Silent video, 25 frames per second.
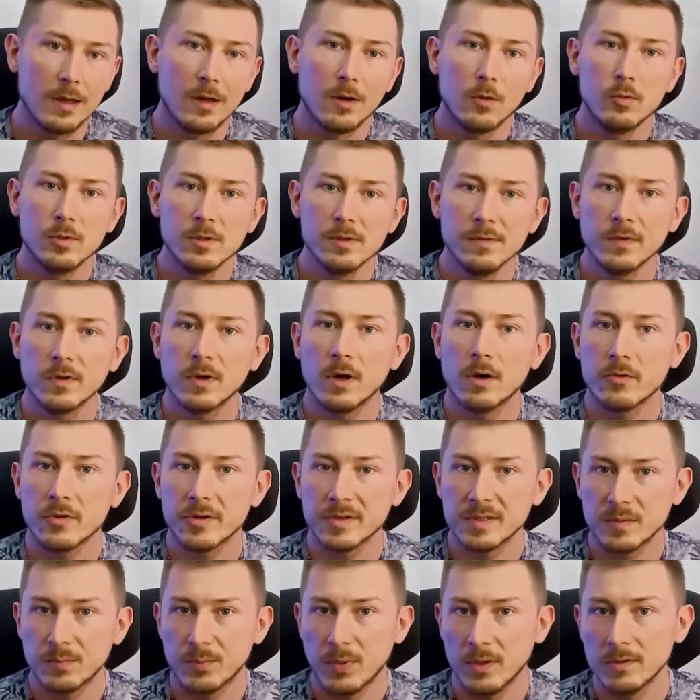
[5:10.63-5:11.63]
with
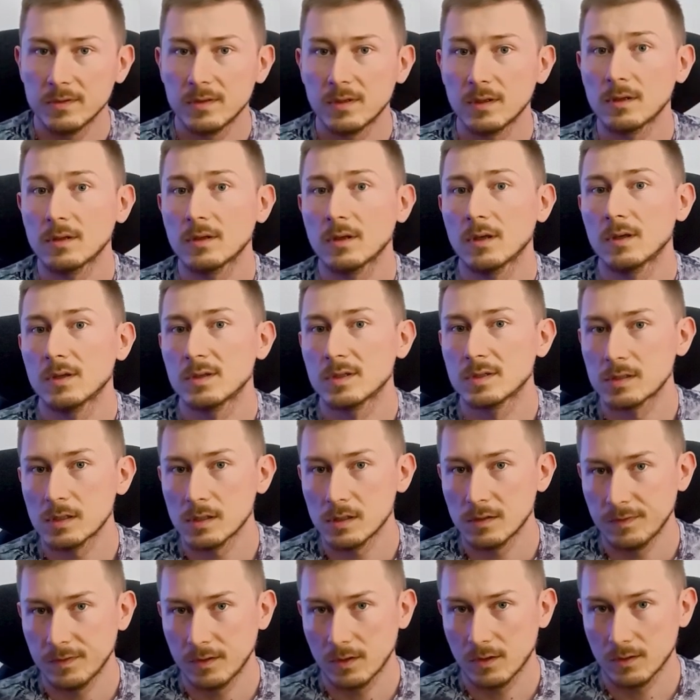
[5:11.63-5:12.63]
corresponding
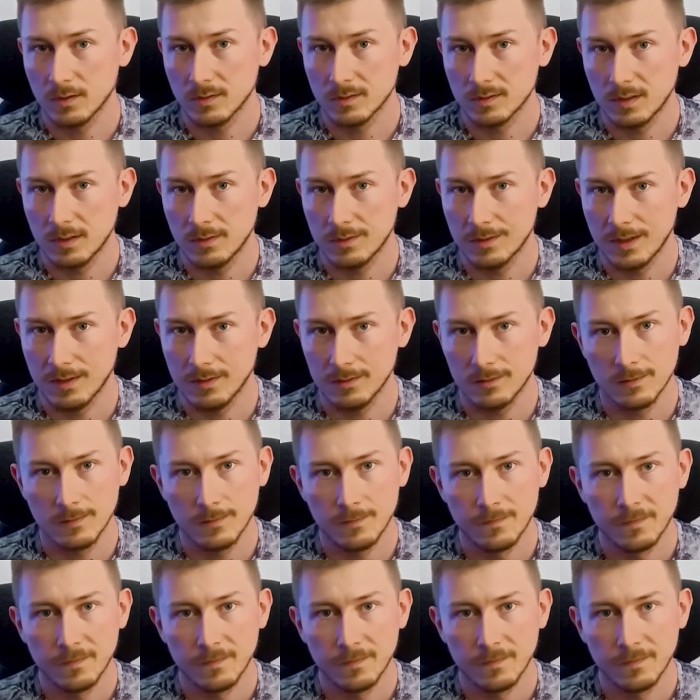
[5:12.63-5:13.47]
soft consonant.